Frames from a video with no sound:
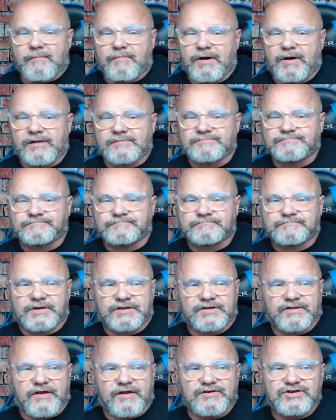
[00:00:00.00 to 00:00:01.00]
but
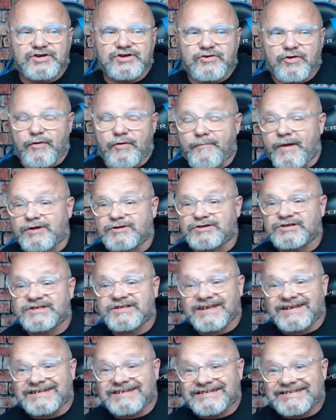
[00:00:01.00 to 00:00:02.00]
those who are
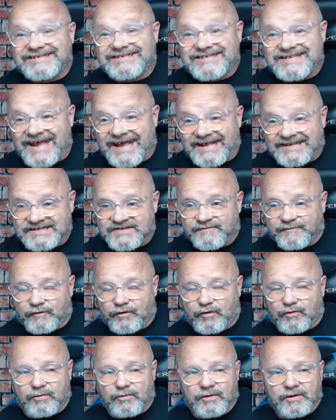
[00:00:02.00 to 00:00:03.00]
most
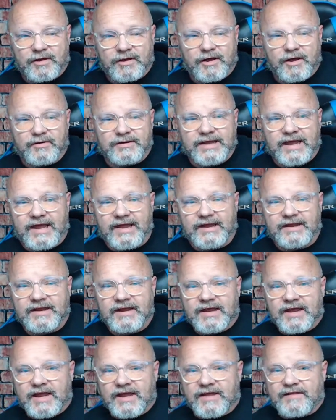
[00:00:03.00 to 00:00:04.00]
successful, okay,
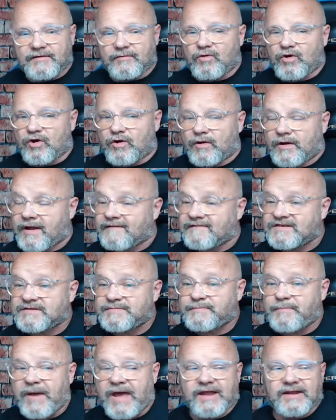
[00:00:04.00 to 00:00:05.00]
in the world have
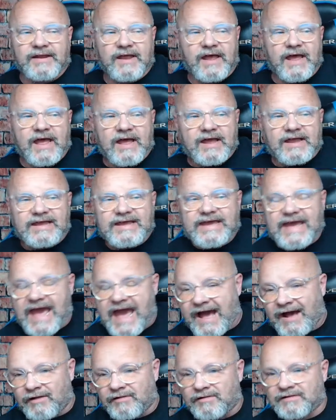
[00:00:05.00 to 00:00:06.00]
spent
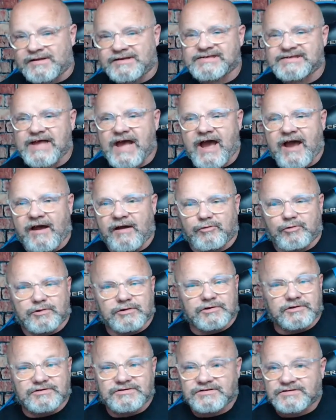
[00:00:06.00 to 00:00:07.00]
countless
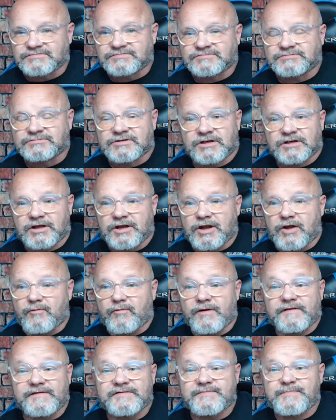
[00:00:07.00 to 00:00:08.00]
hours.
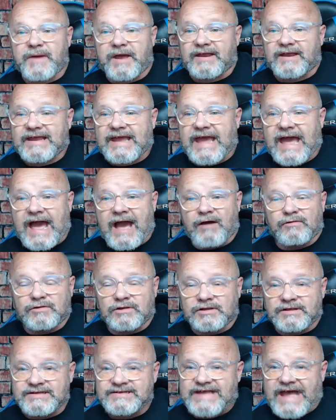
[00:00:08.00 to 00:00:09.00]
We've spent
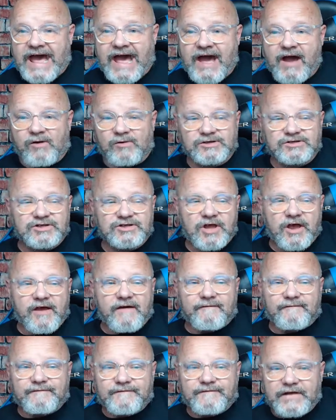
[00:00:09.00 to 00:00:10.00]
countless hours
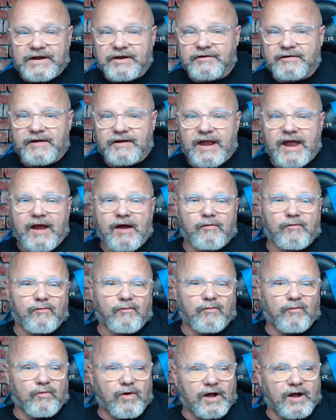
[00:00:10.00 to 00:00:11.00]
figuring out
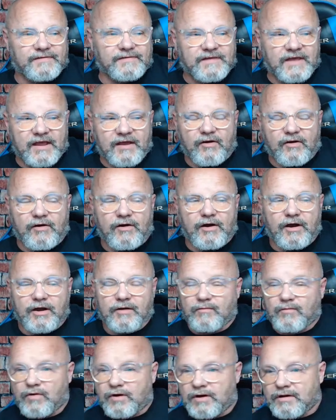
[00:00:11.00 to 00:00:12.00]
what they
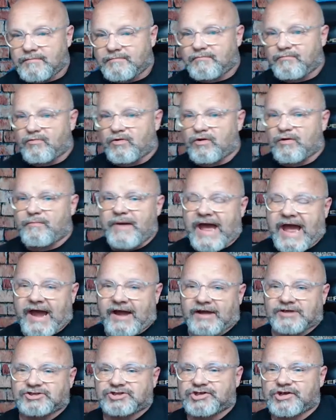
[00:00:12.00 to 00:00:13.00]
are and what we're
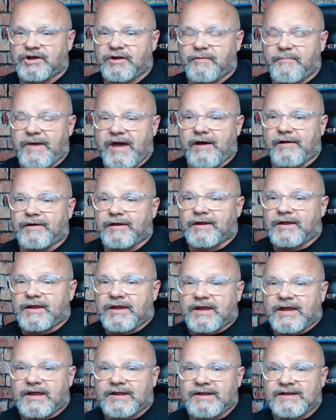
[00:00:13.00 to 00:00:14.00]
passionate about
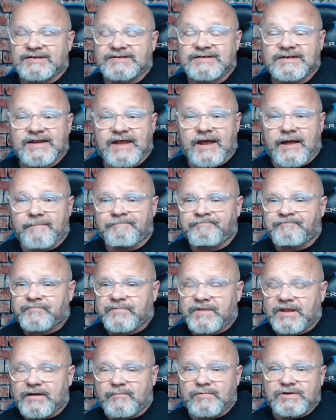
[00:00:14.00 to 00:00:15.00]
and this and that.
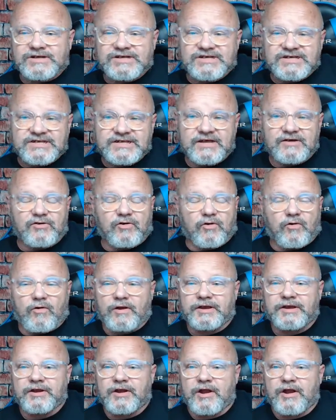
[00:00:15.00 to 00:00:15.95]
And we still,